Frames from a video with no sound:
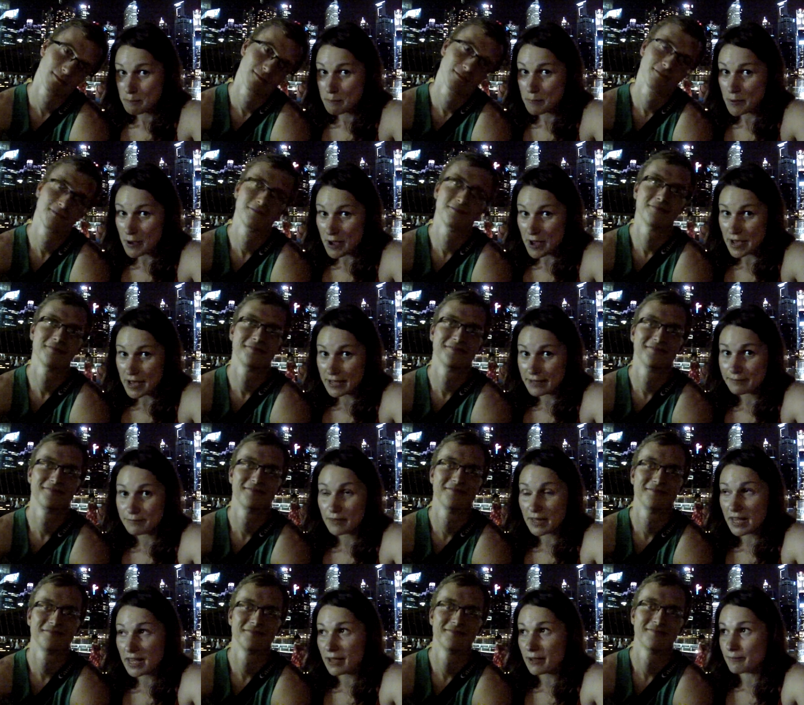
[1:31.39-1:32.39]
Speaker 1: but
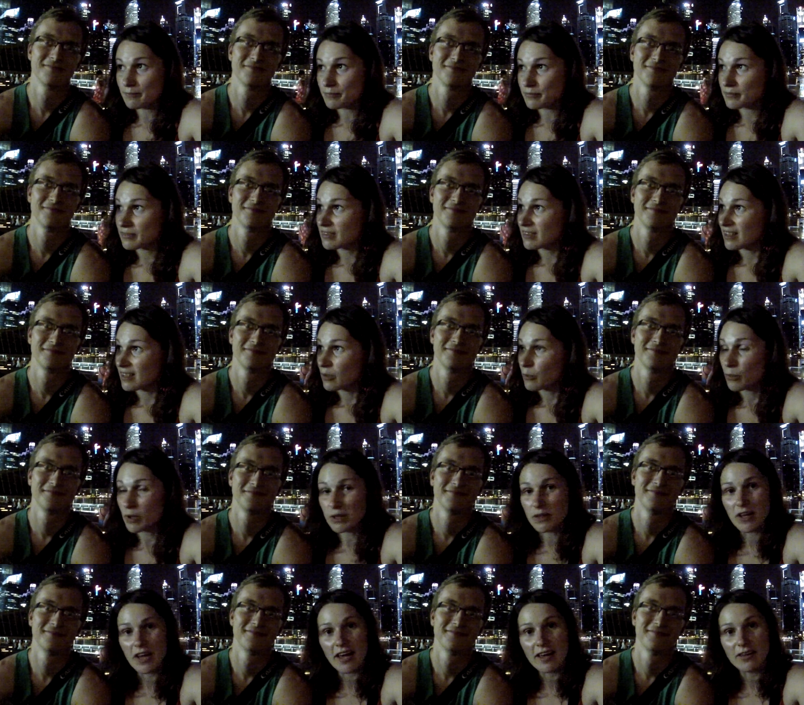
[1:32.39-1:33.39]
um,
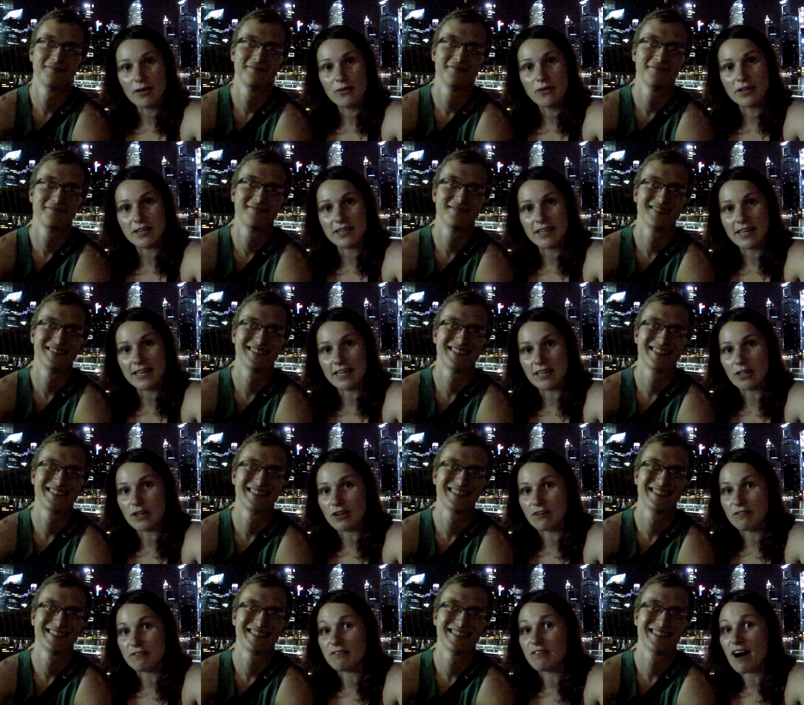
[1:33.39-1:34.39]
well, you, you can get a
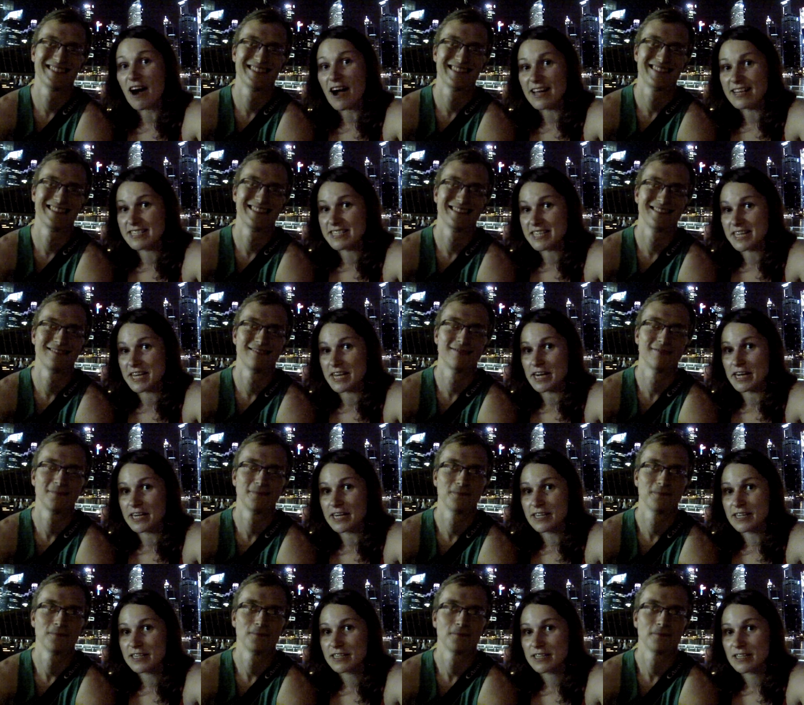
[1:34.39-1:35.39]
lot of finds
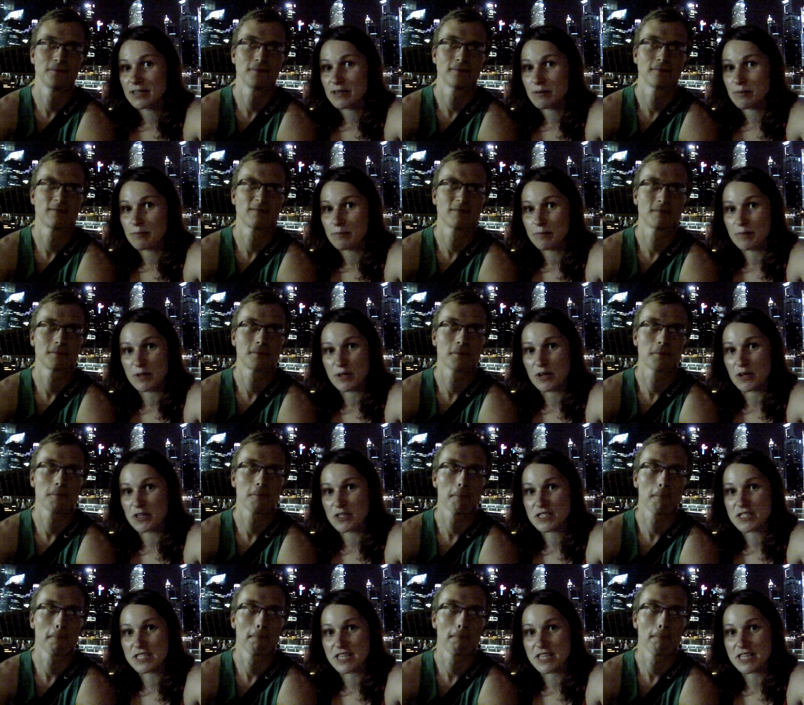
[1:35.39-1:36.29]
here because